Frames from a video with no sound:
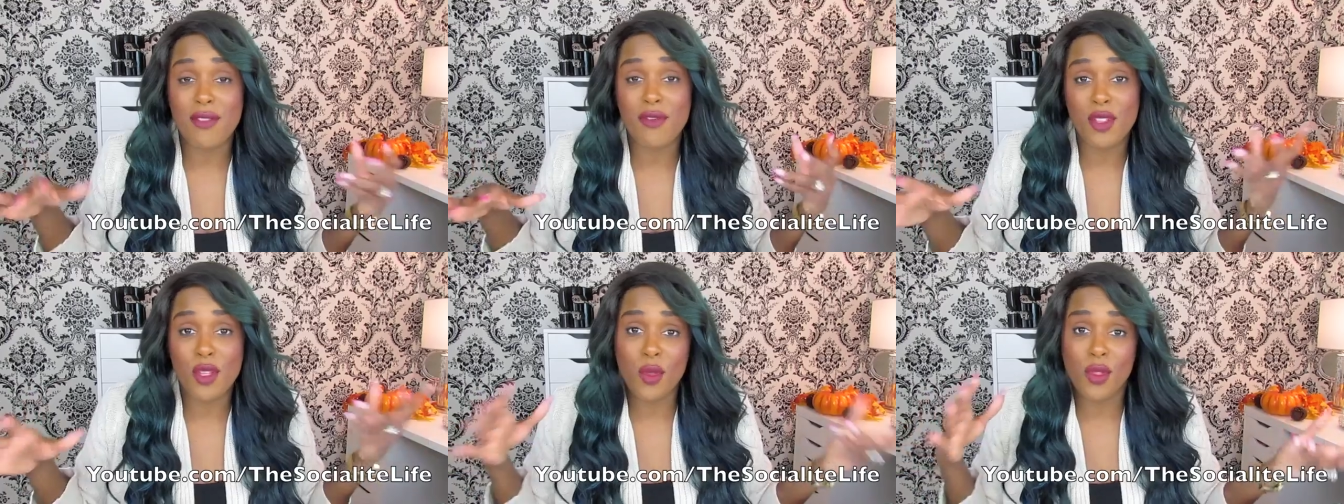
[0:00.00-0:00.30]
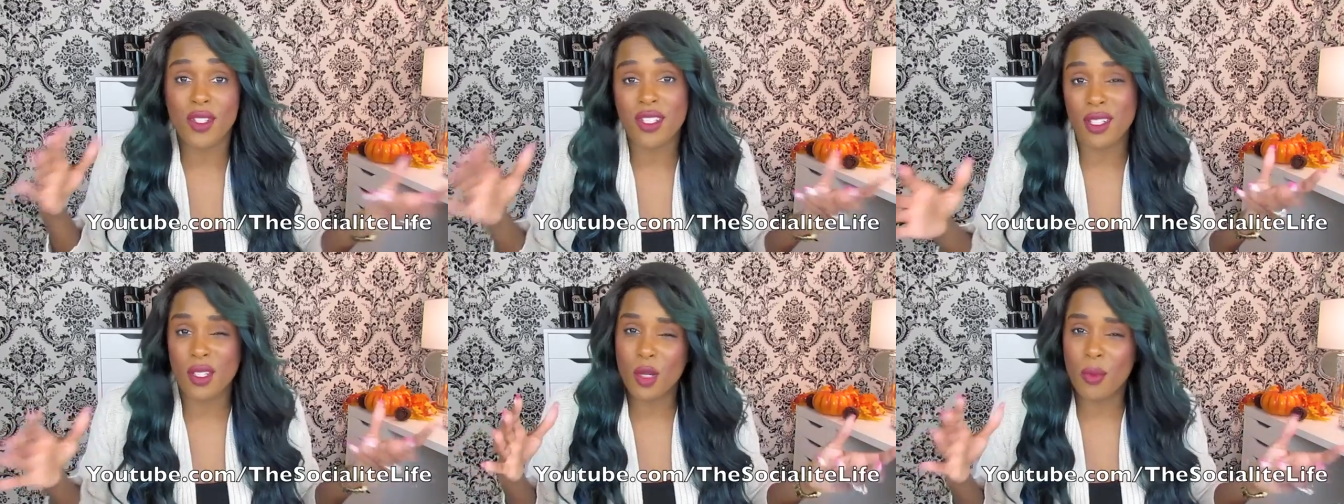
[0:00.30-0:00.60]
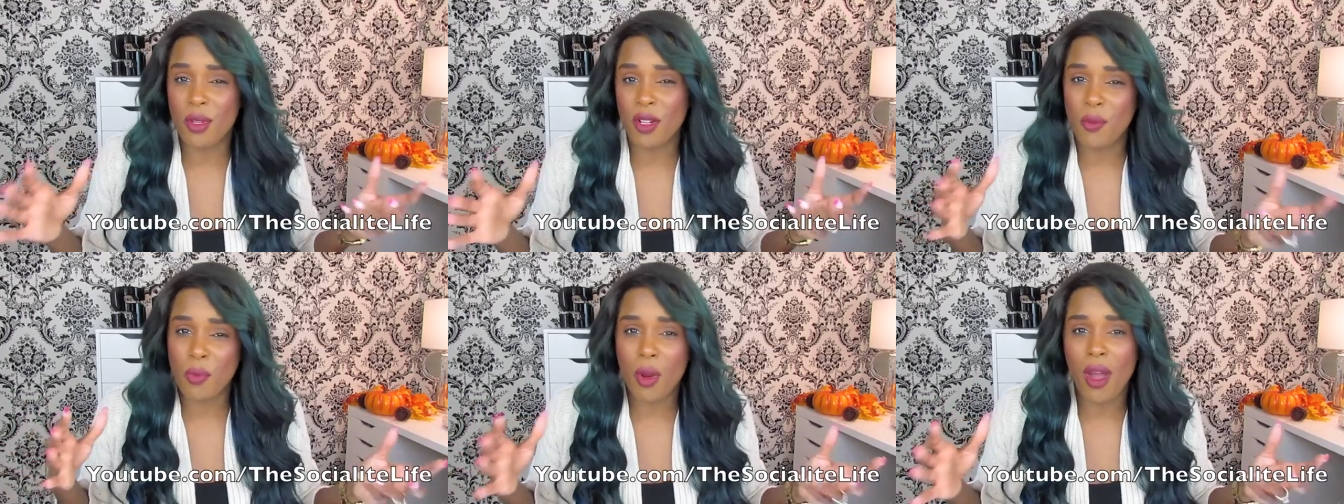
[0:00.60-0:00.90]
even though there's a
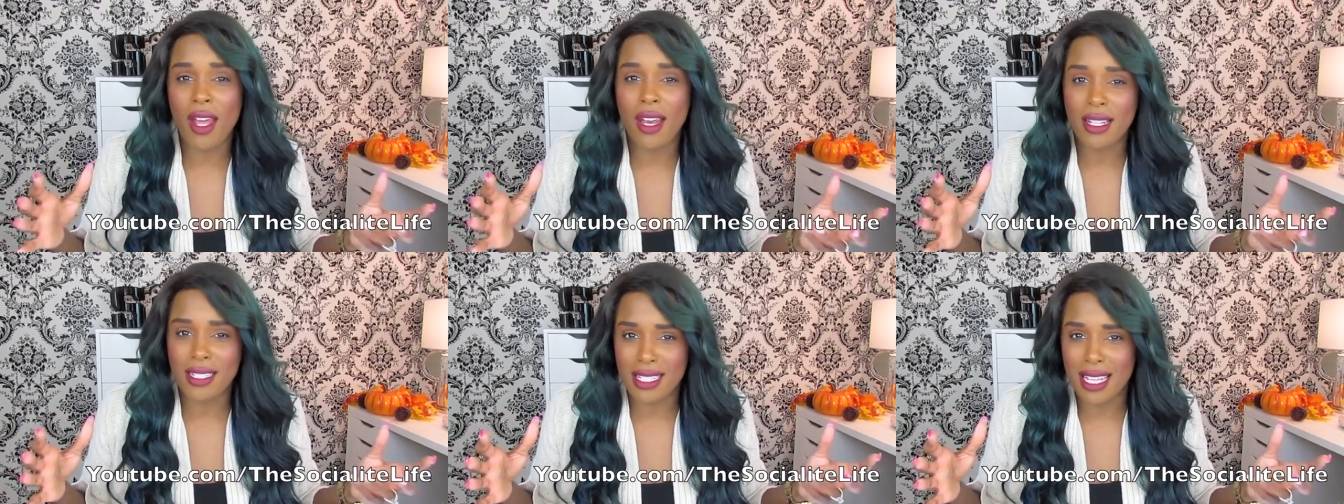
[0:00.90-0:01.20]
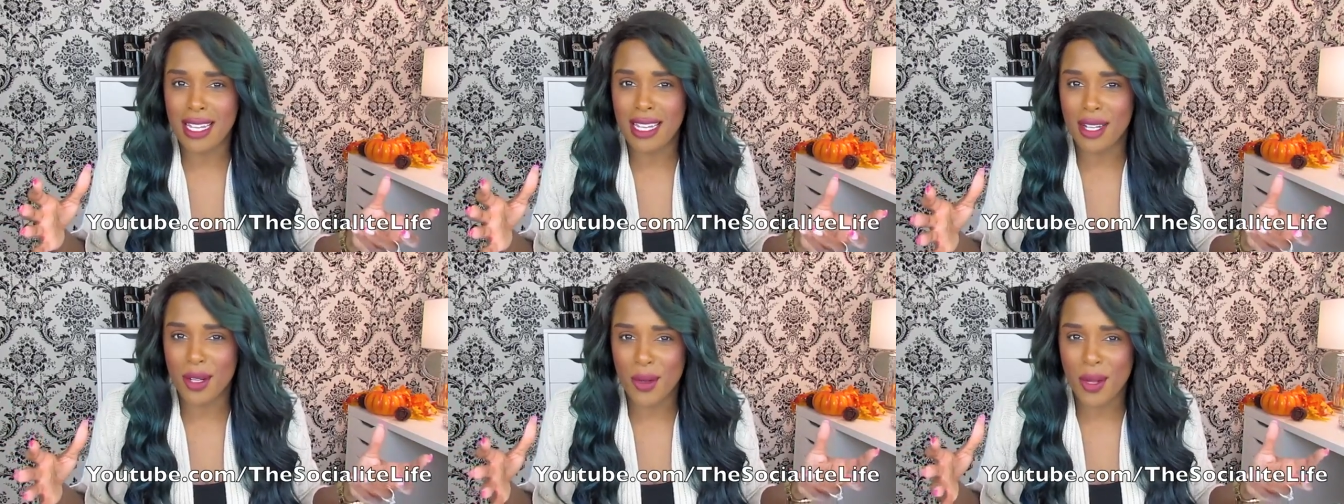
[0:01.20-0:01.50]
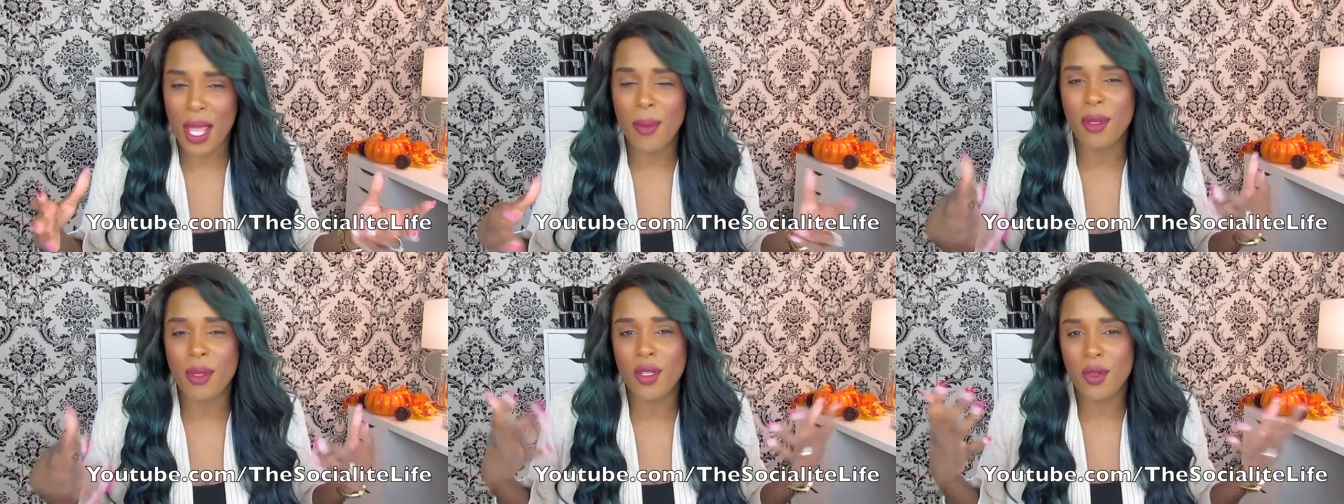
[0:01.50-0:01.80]
little bit of product in it,
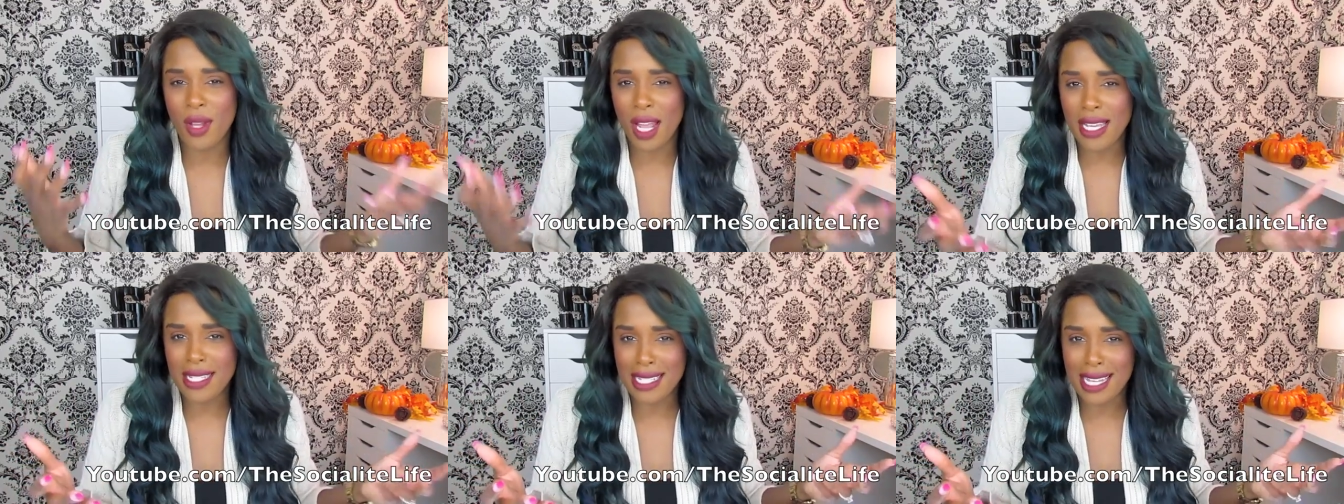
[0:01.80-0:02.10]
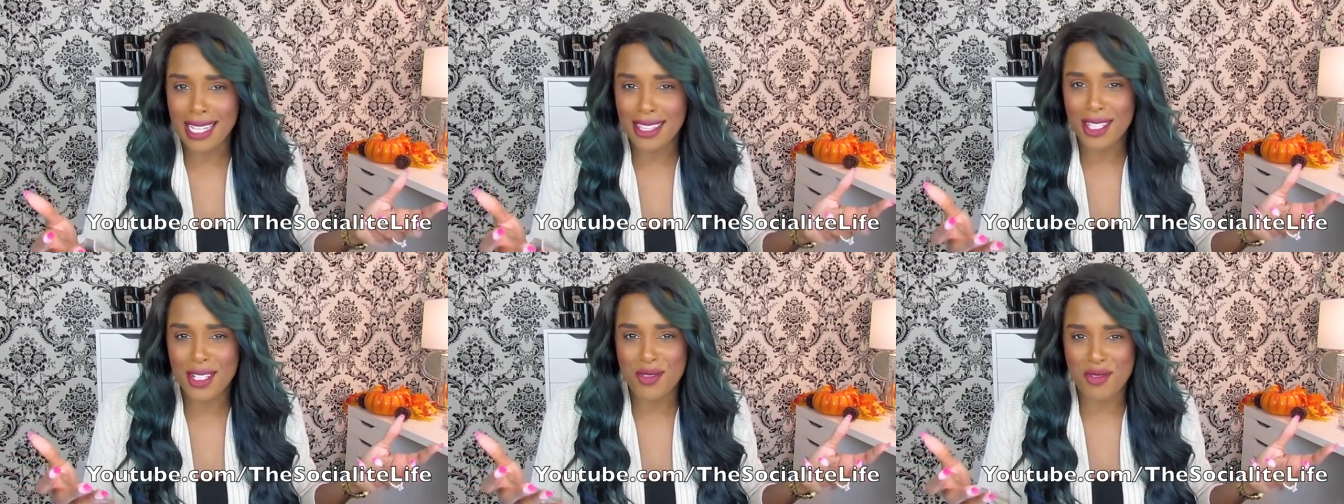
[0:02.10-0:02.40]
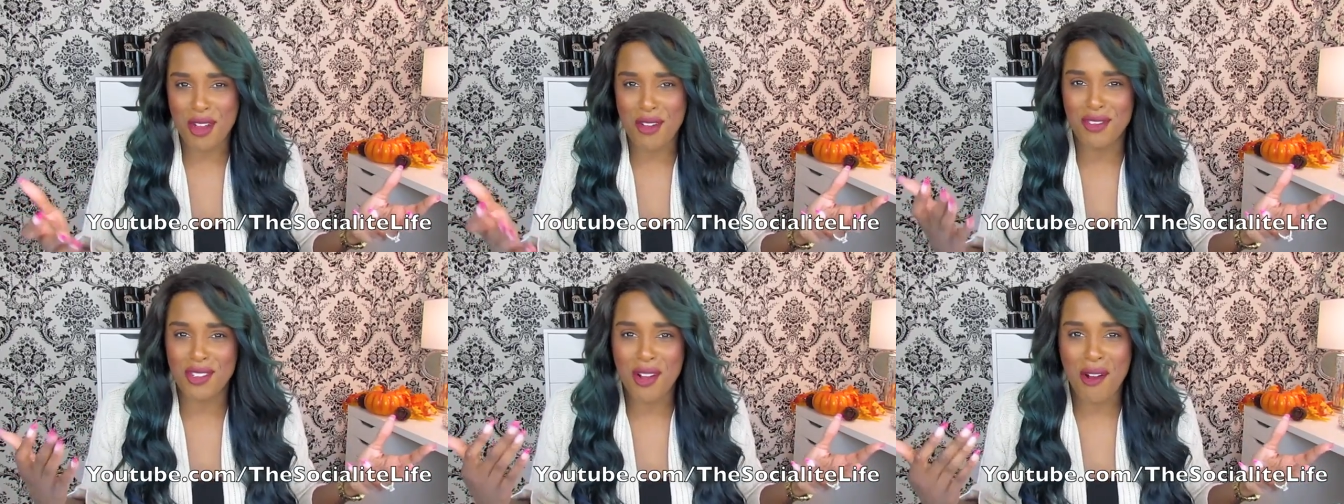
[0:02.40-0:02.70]
okay? But you guys get the
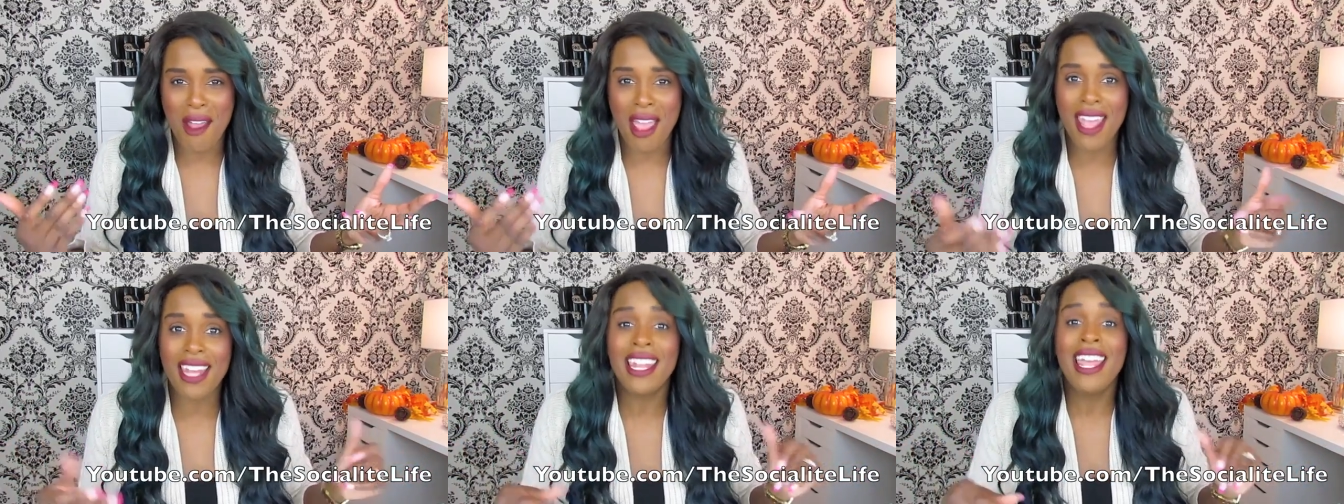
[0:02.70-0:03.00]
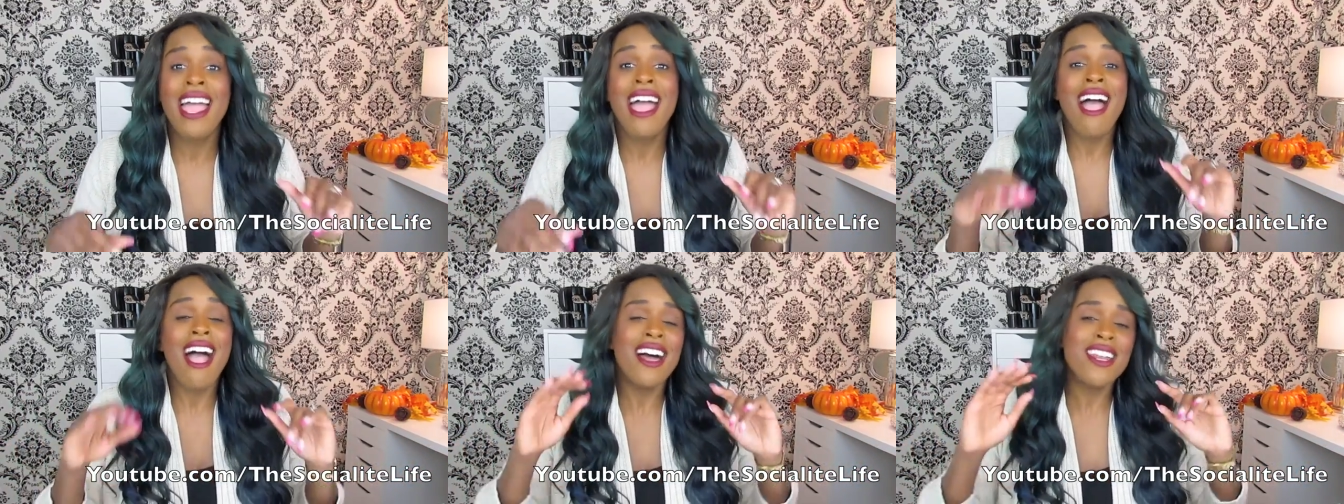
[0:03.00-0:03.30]
drift, all right?